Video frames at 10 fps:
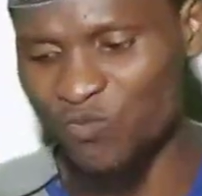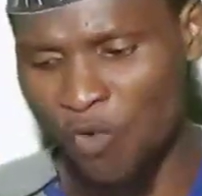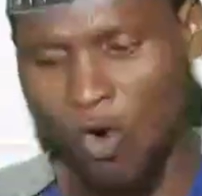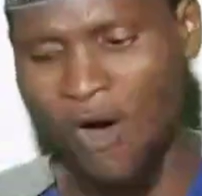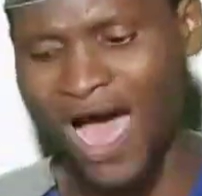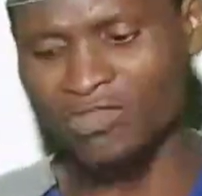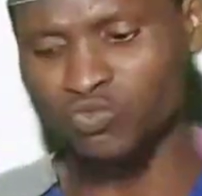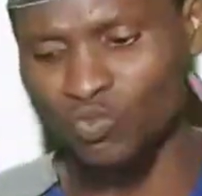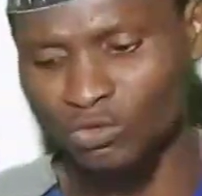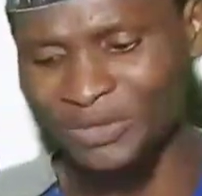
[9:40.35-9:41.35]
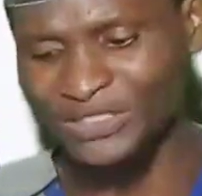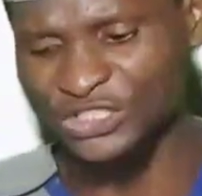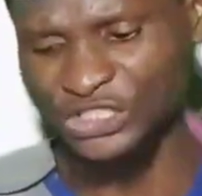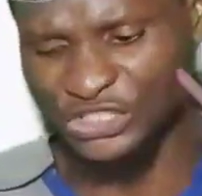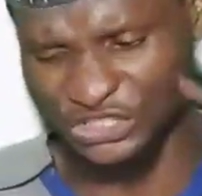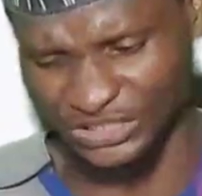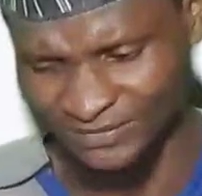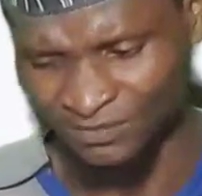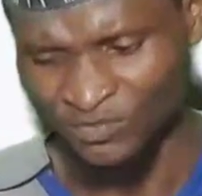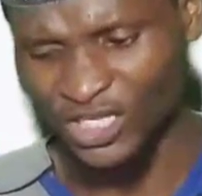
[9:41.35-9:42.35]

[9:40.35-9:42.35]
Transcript: war as would be treason,